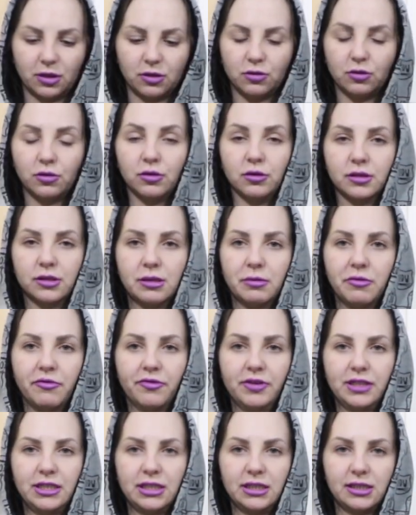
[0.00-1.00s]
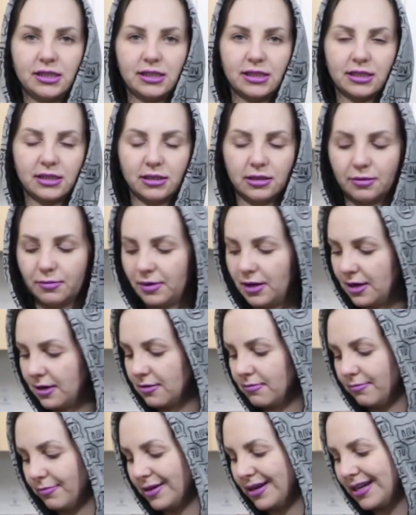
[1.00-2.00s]
Oh, some of it did stick to the
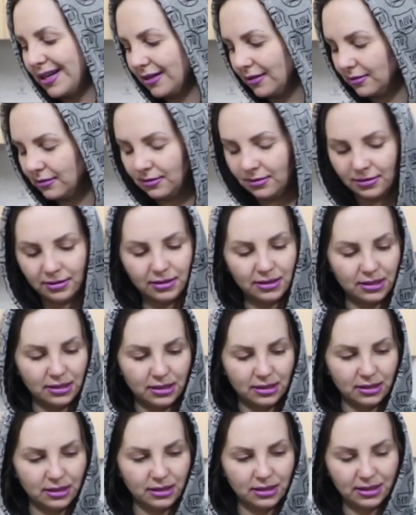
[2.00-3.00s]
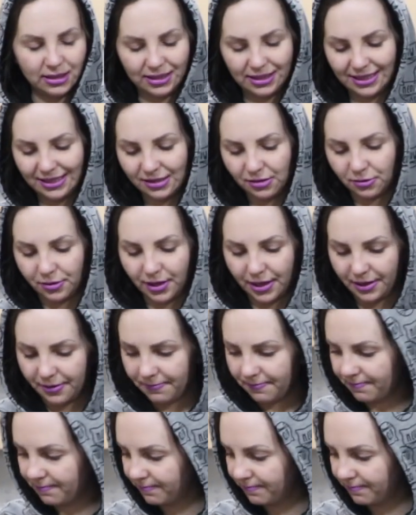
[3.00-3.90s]
bottom, but that's okay.